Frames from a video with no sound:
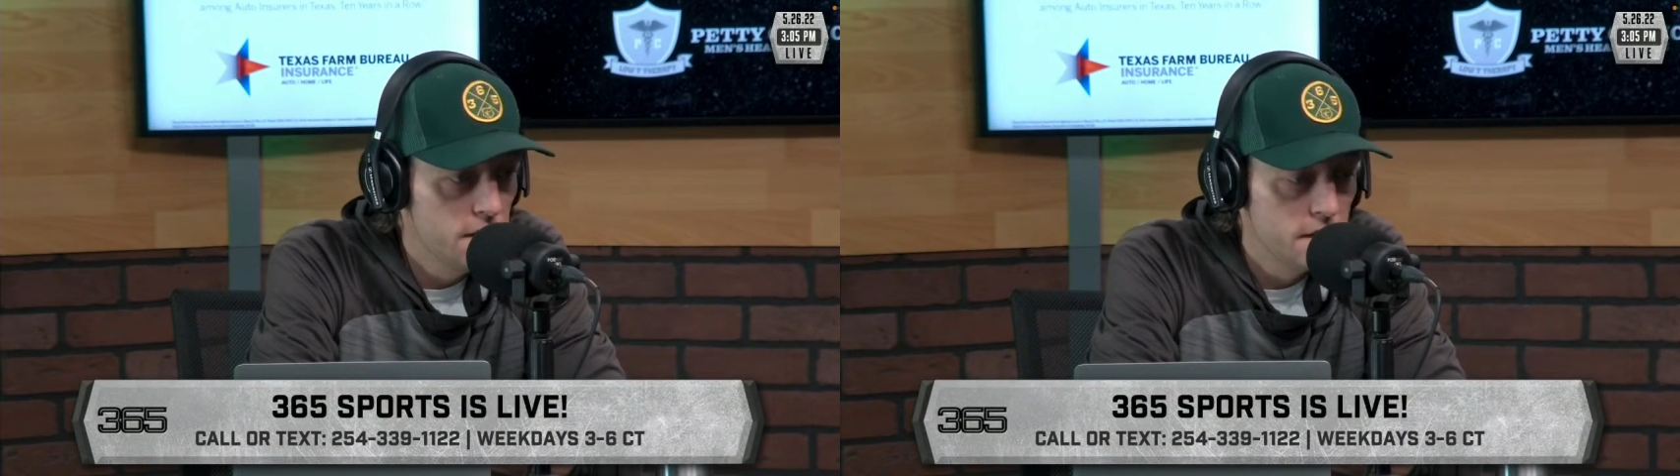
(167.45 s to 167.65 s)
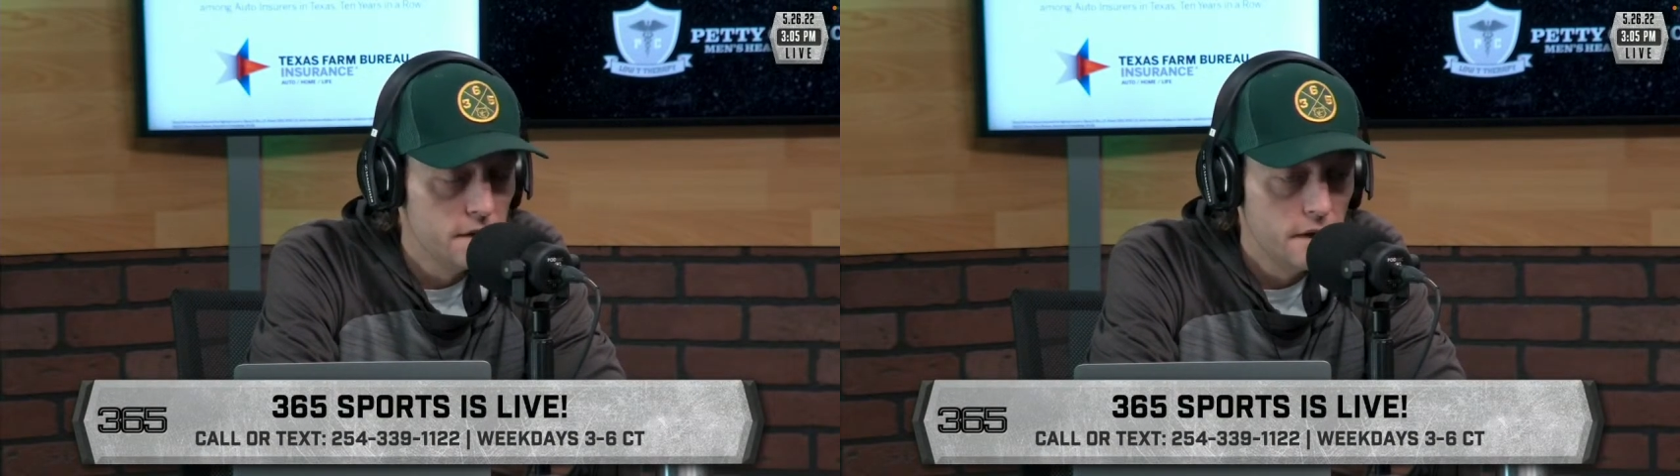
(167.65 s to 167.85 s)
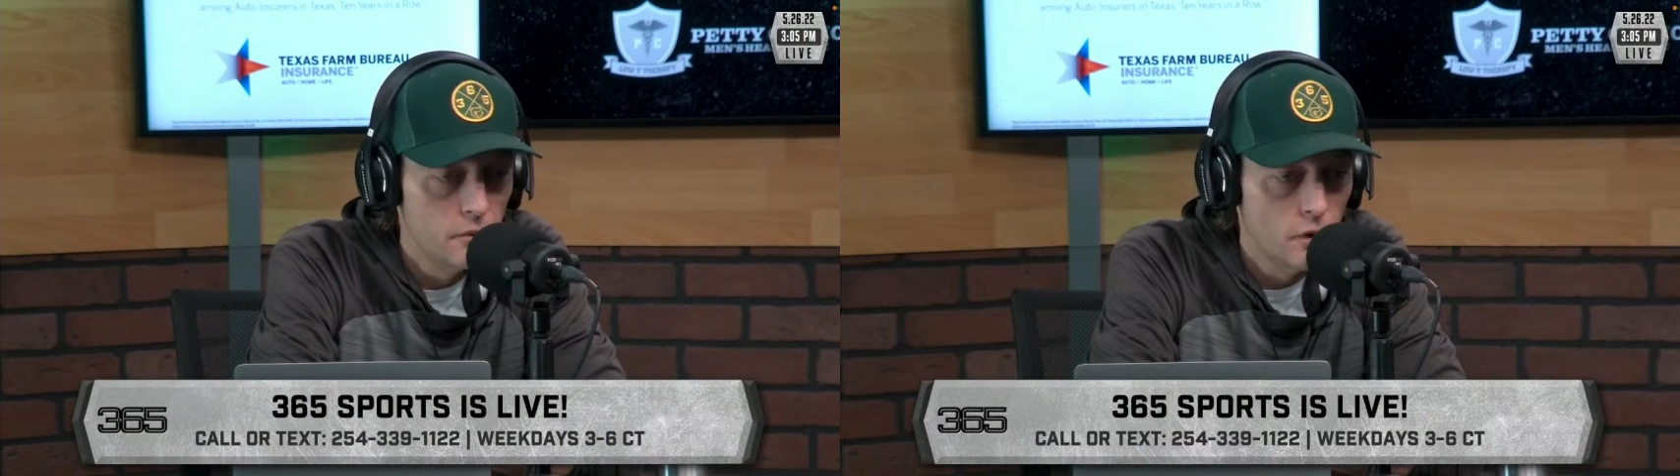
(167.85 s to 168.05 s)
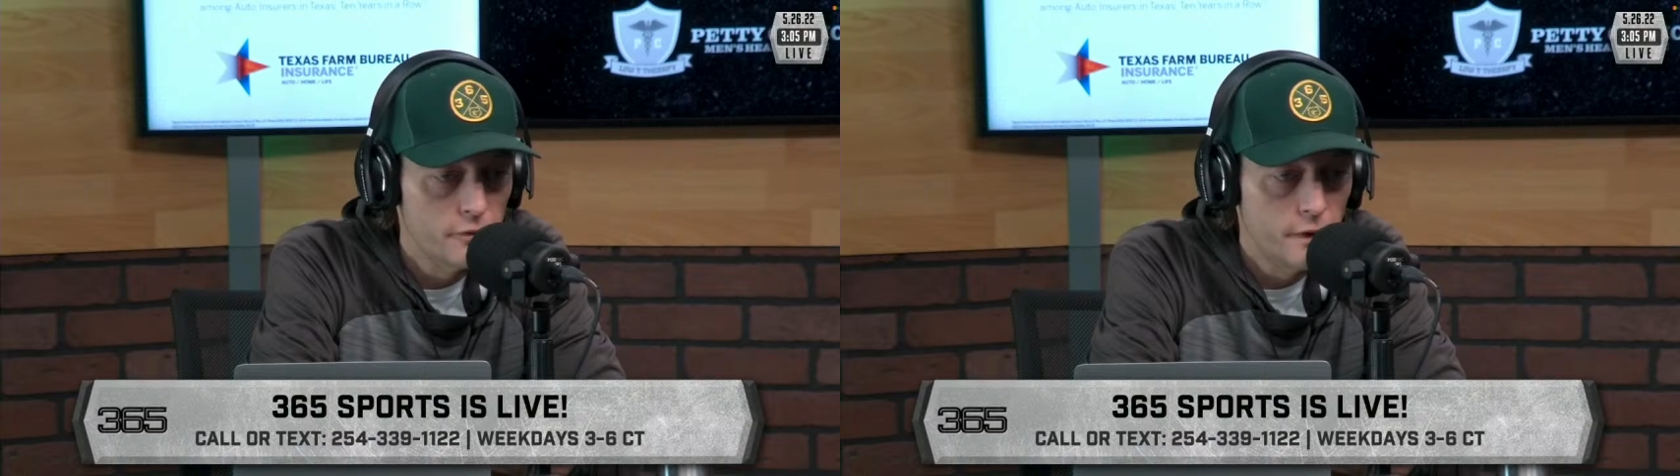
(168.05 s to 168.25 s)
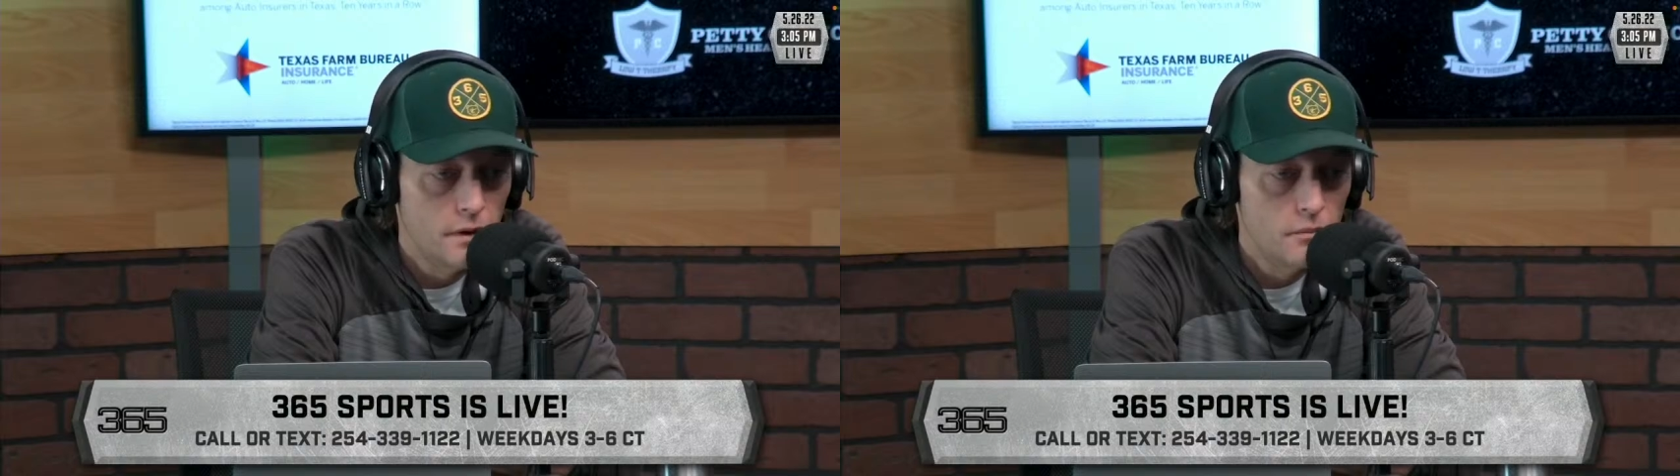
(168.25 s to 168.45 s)
And, and what
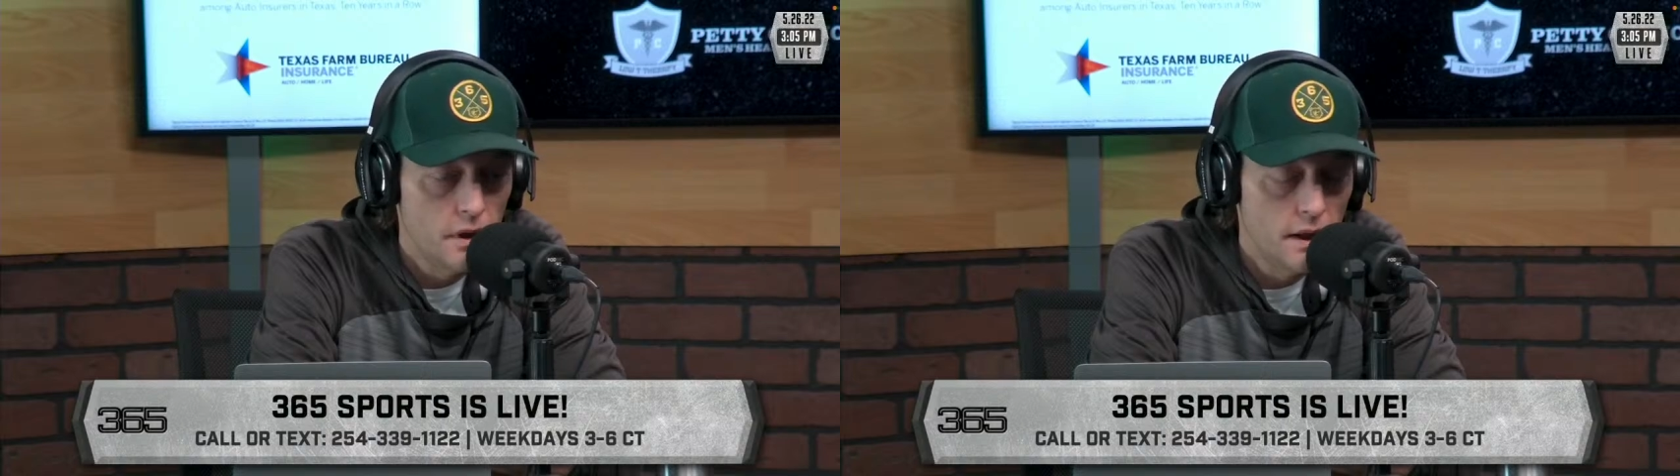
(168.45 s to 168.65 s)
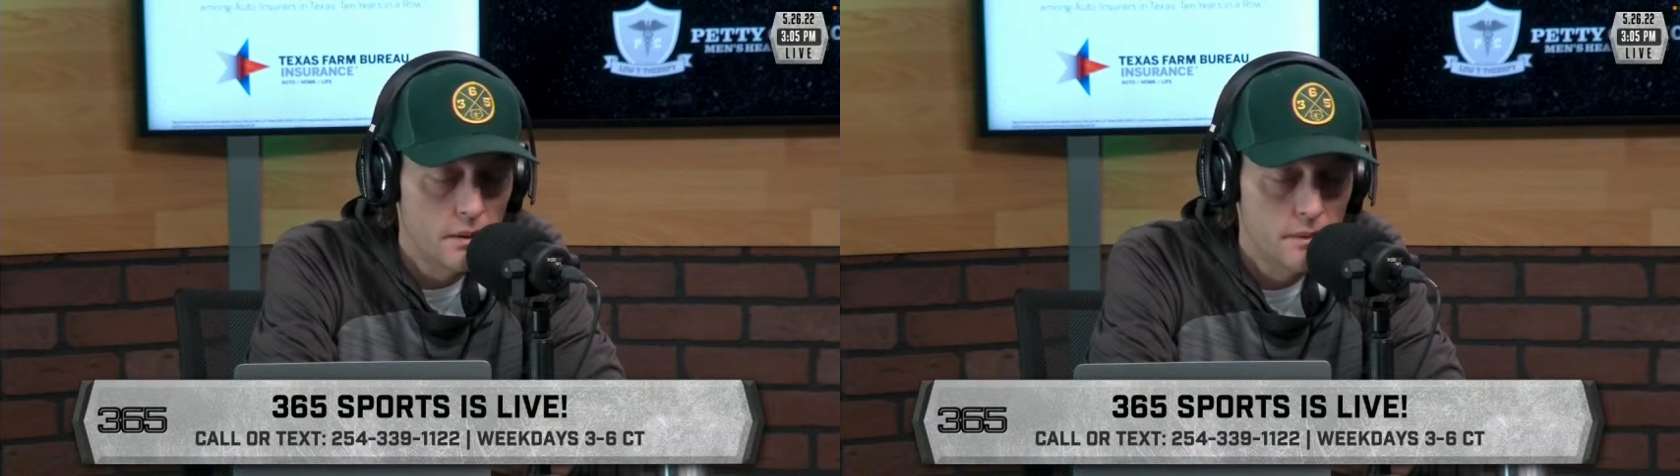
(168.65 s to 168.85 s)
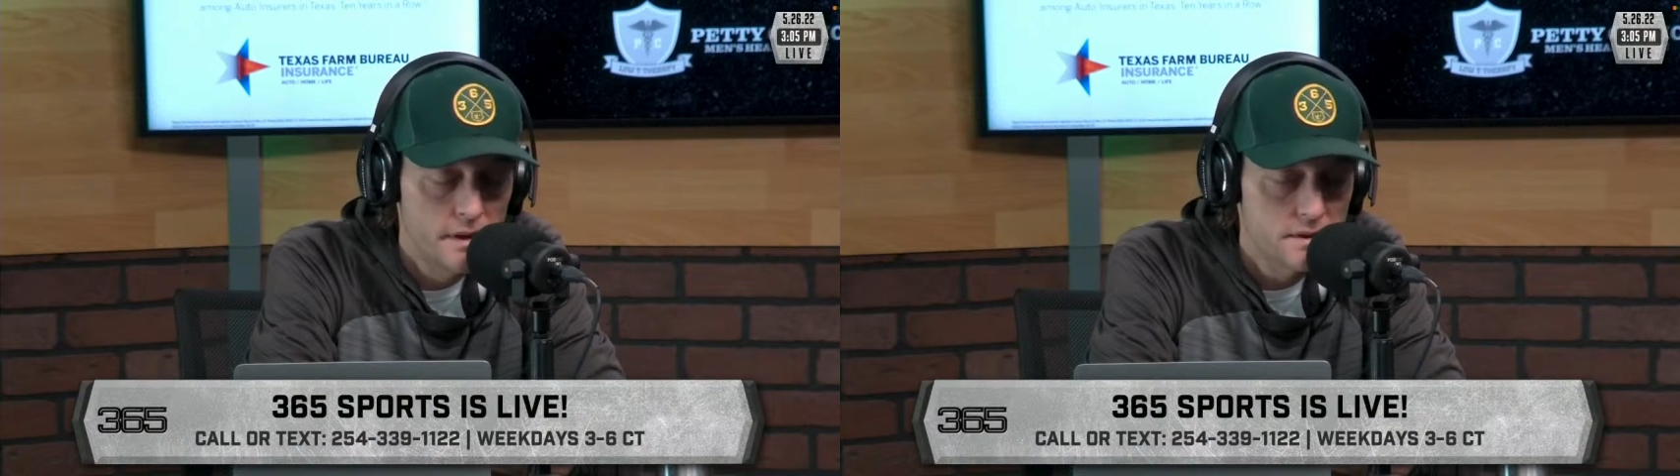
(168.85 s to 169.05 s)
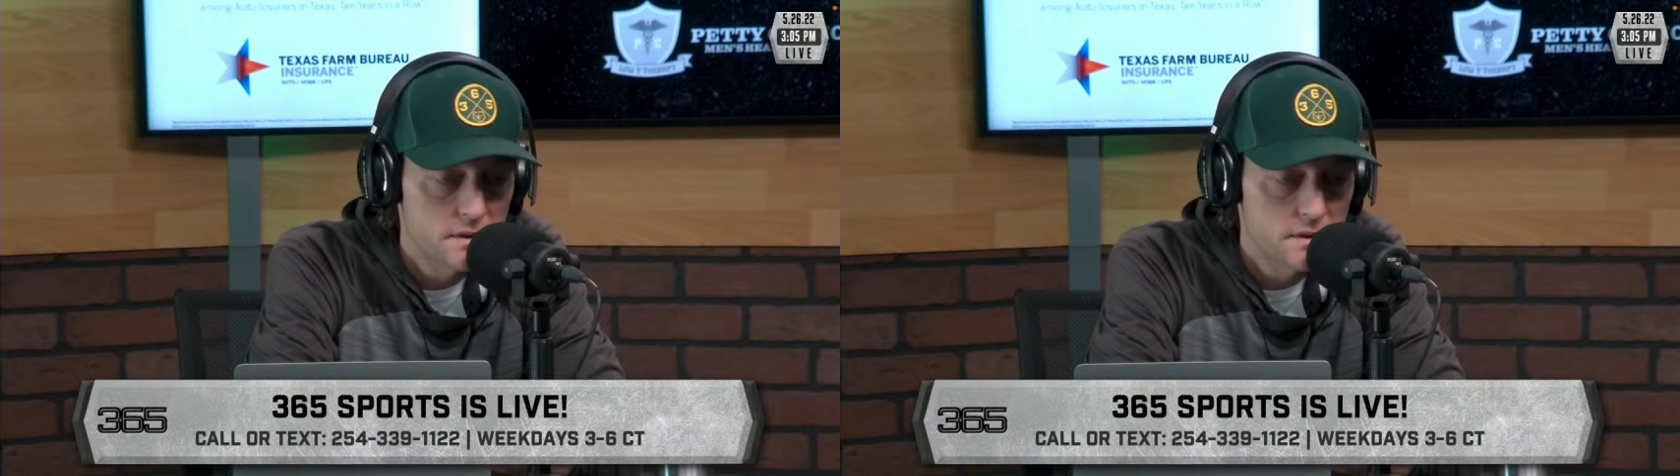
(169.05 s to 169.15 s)
falling behind means